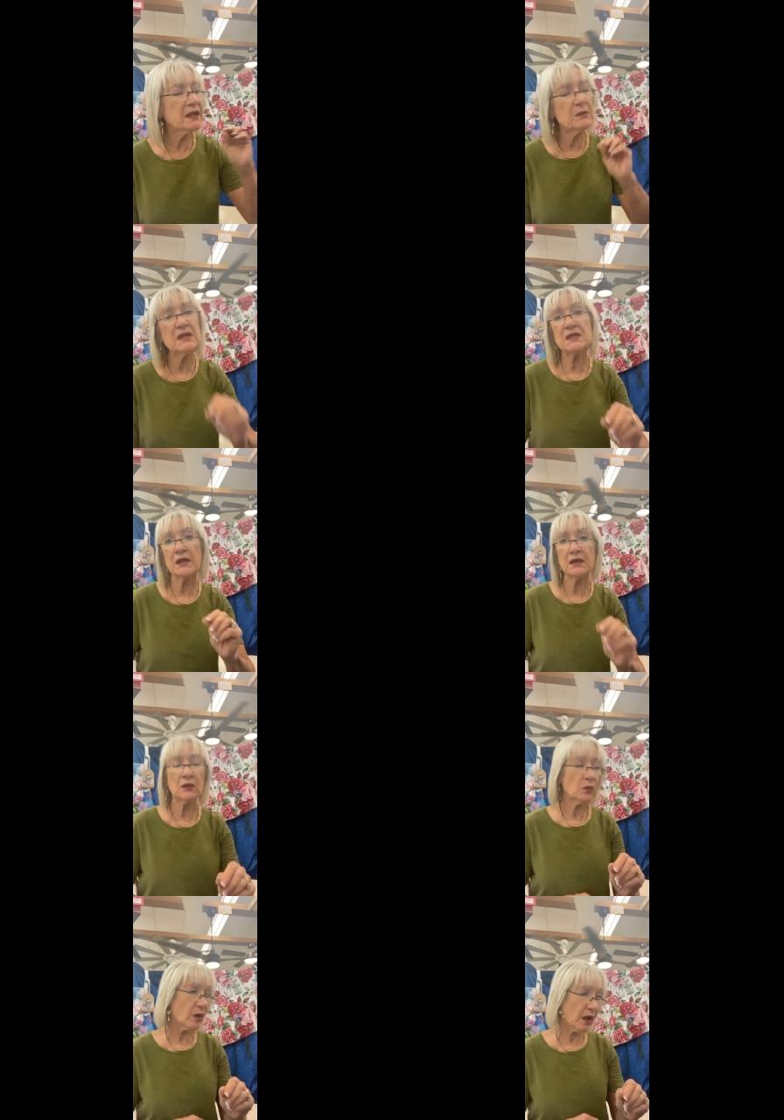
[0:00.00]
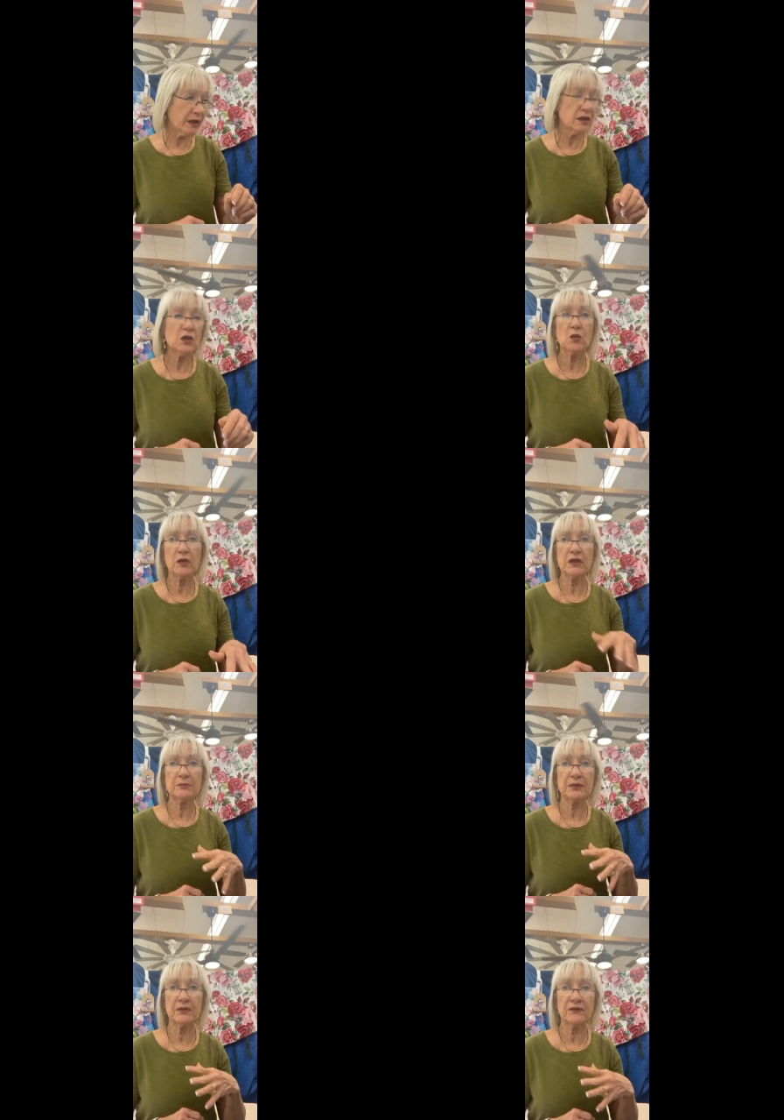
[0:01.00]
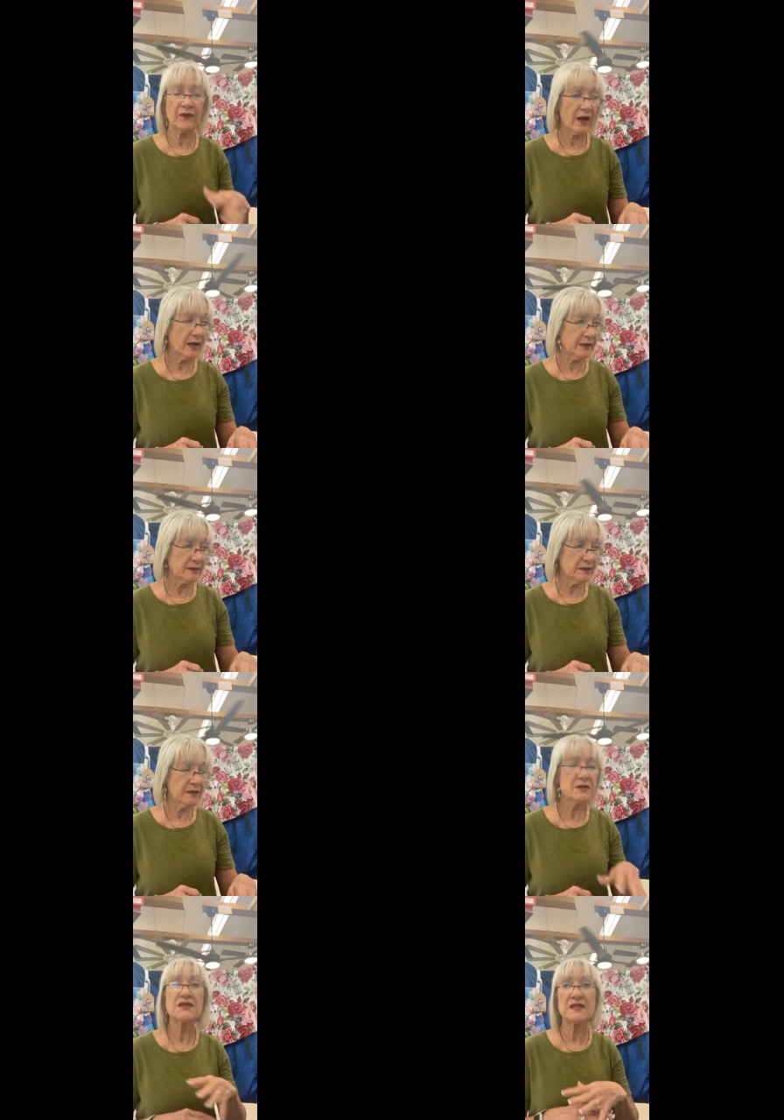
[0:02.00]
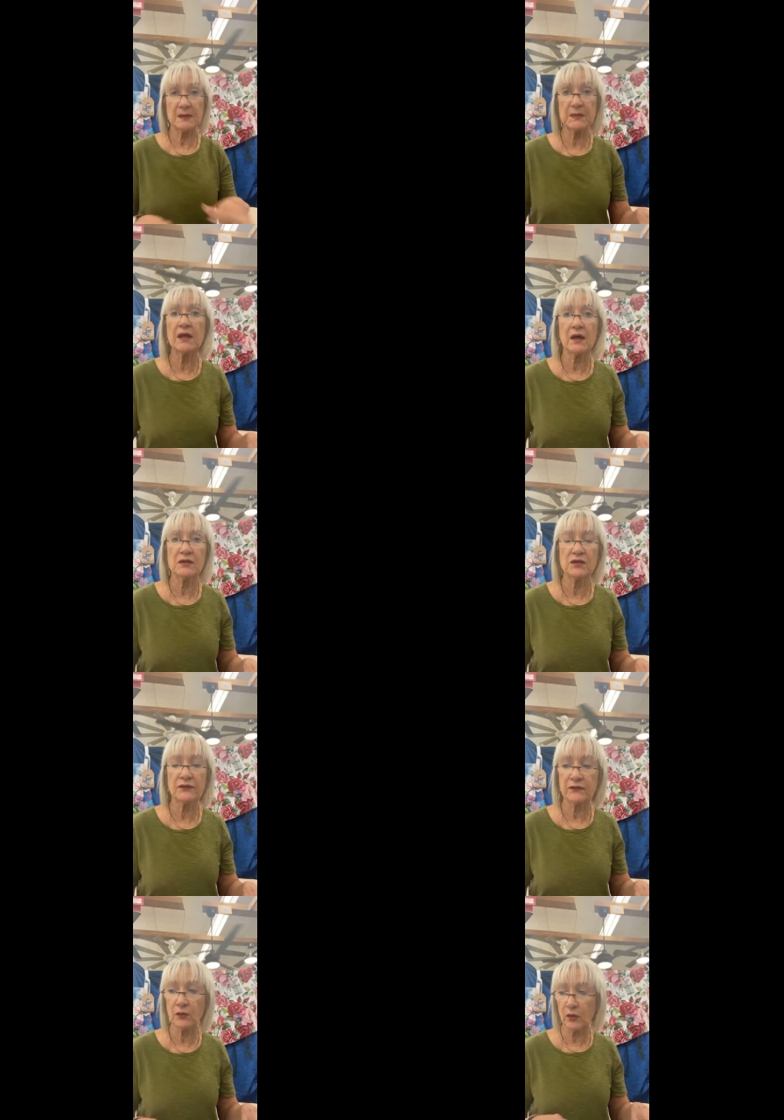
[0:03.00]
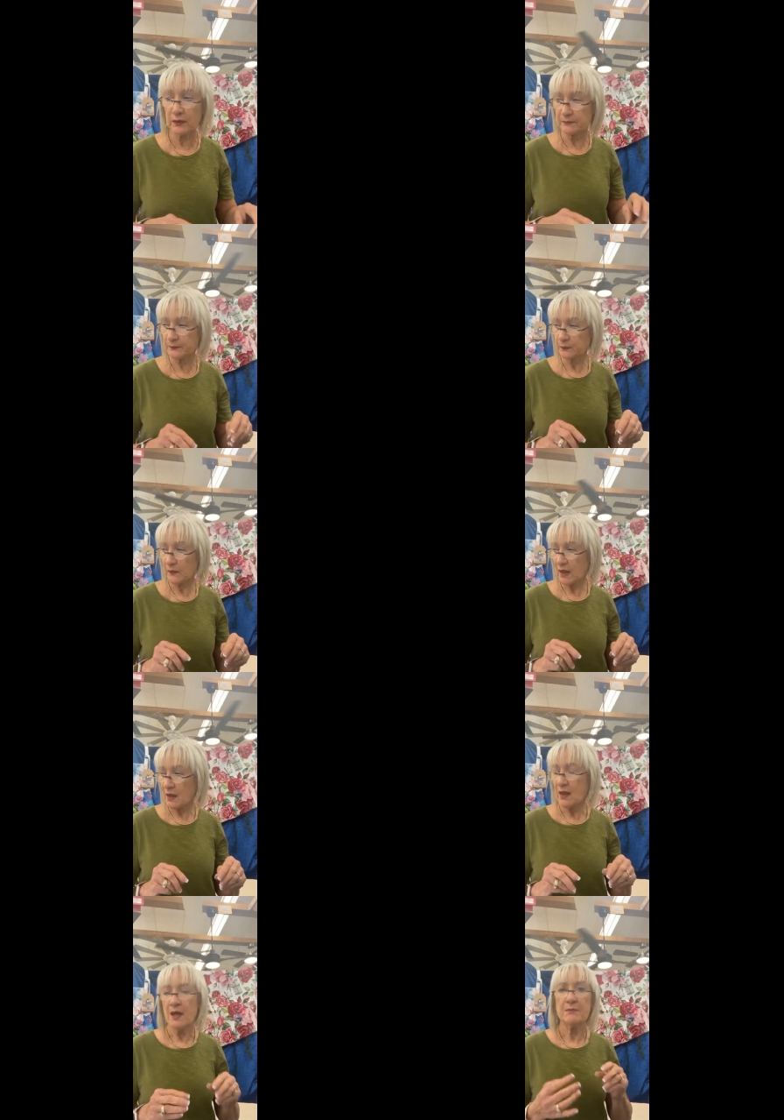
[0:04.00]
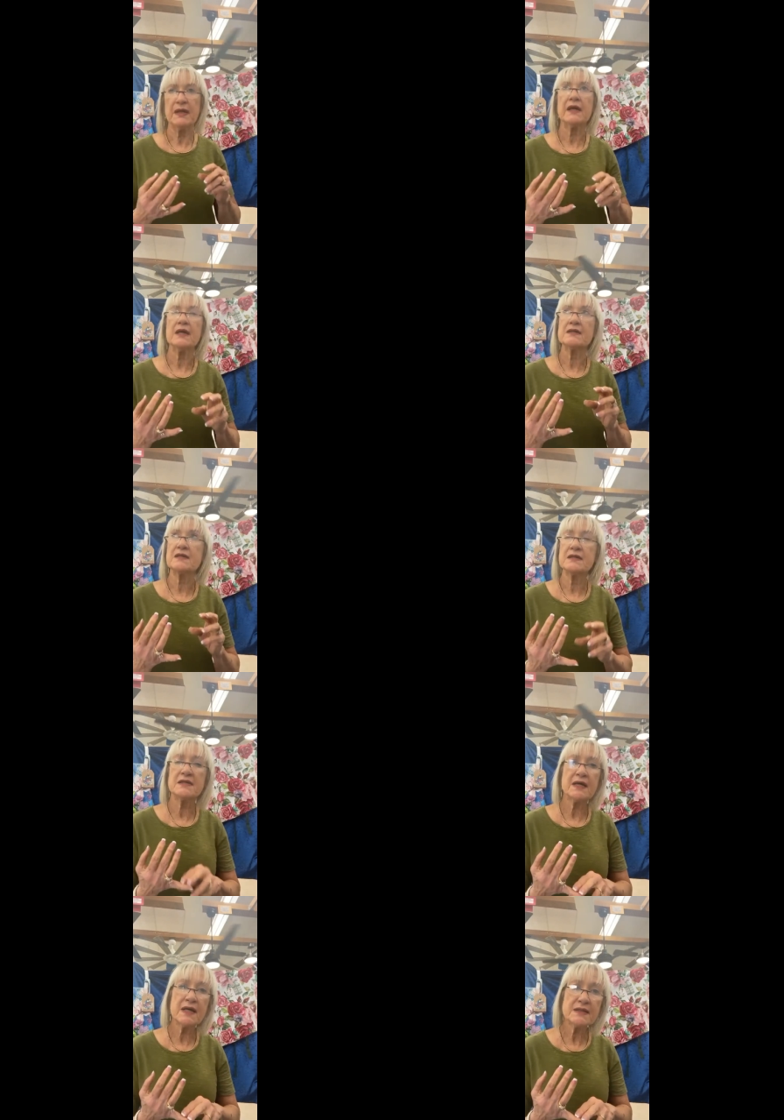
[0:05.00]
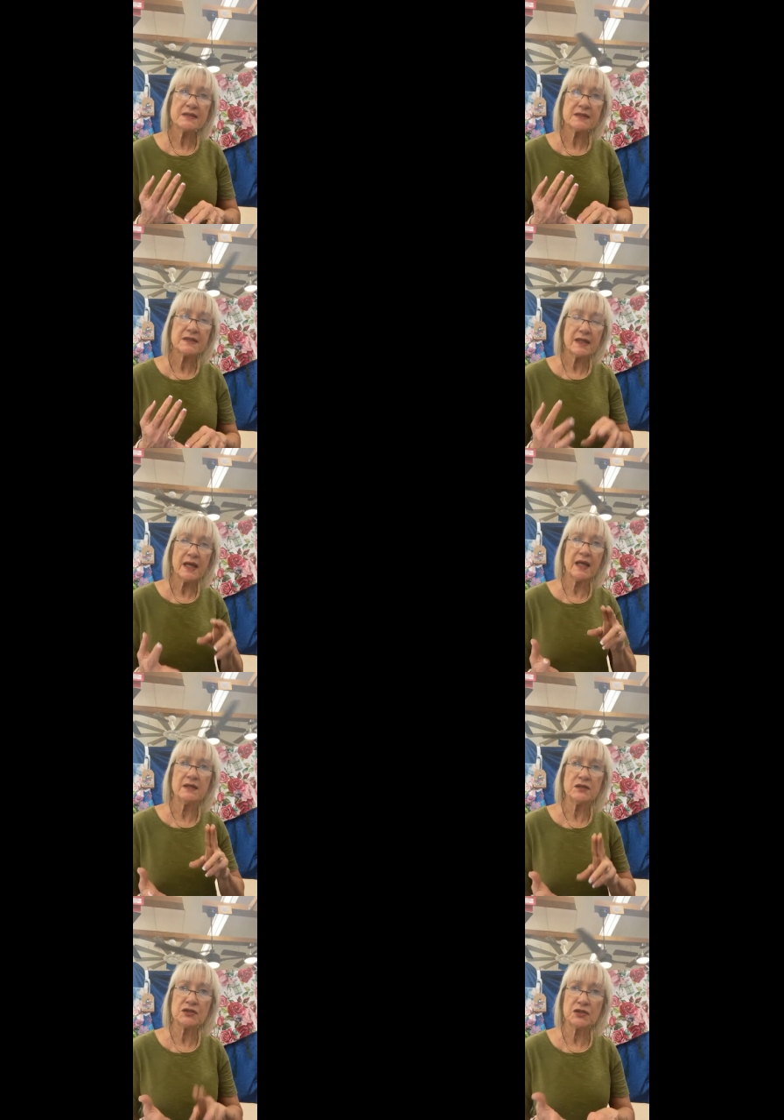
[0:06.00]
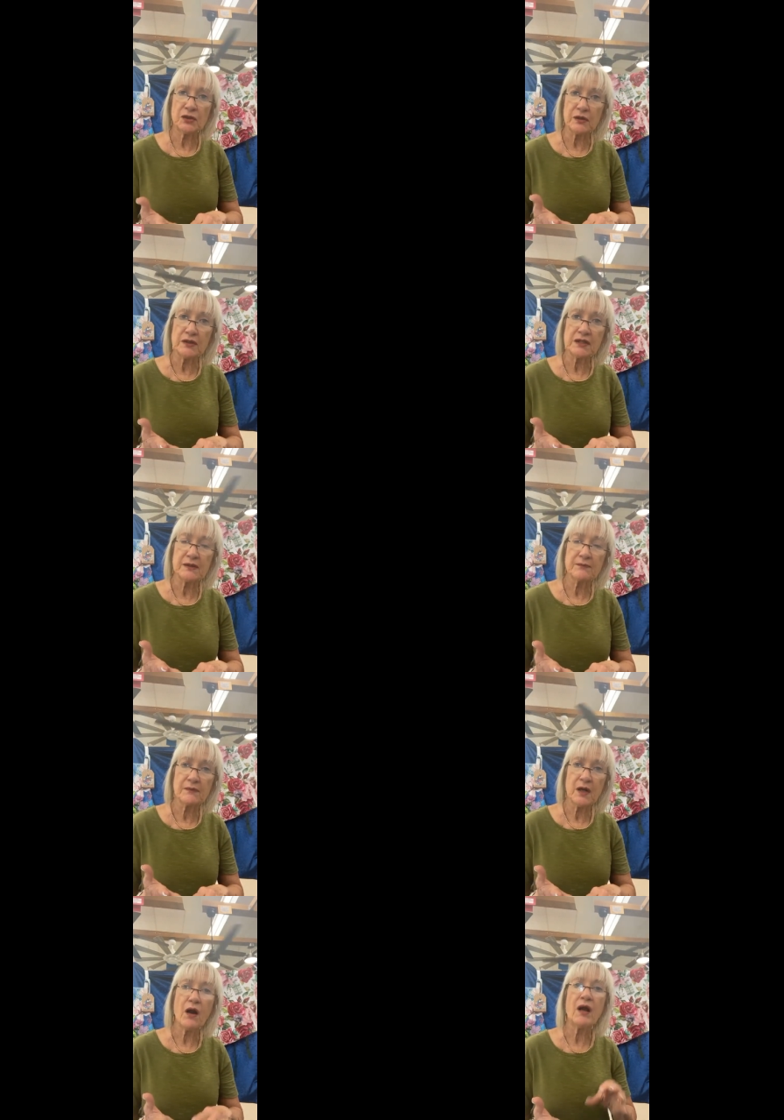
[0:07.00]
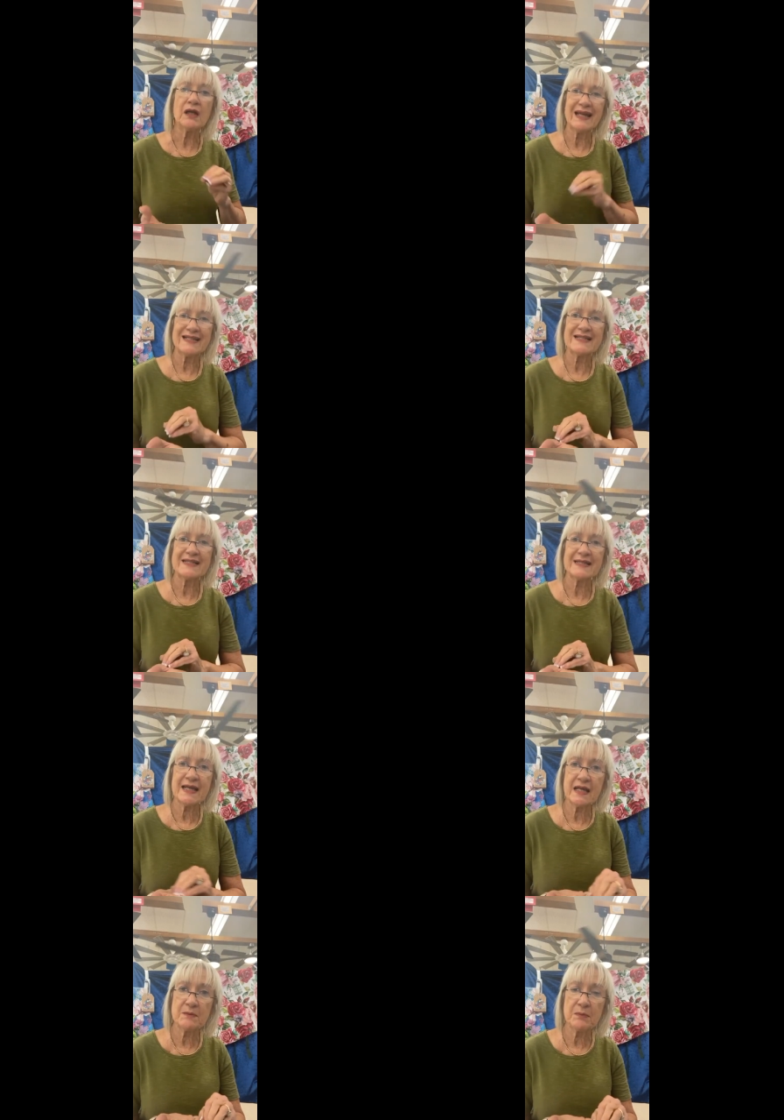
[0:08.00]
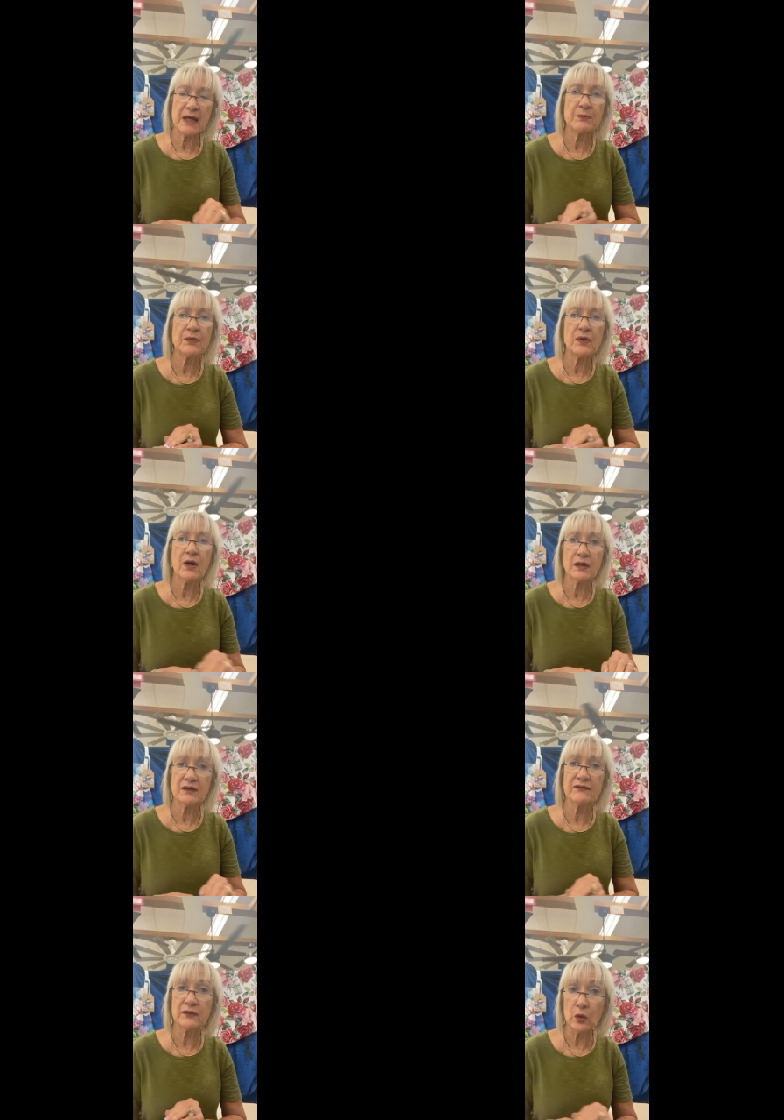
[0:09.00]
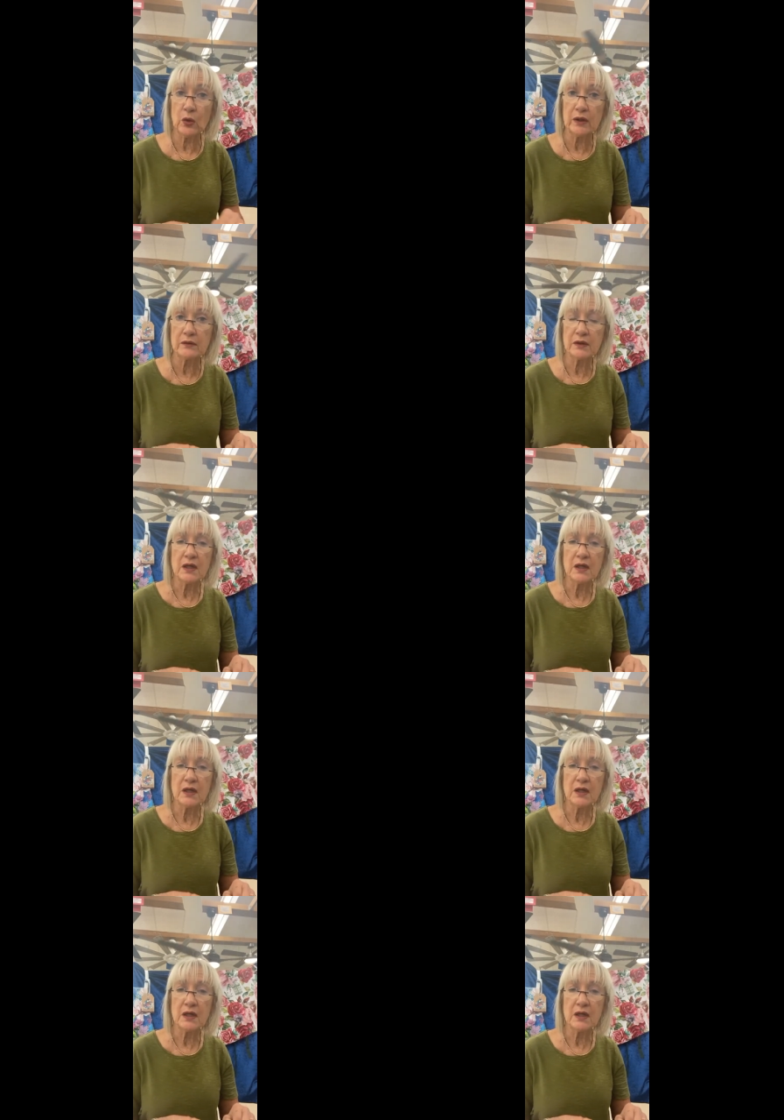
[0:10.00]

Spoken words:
let me tell you why you want to provide something on your floor. Because dust and dirt are like sandpaper on a floor.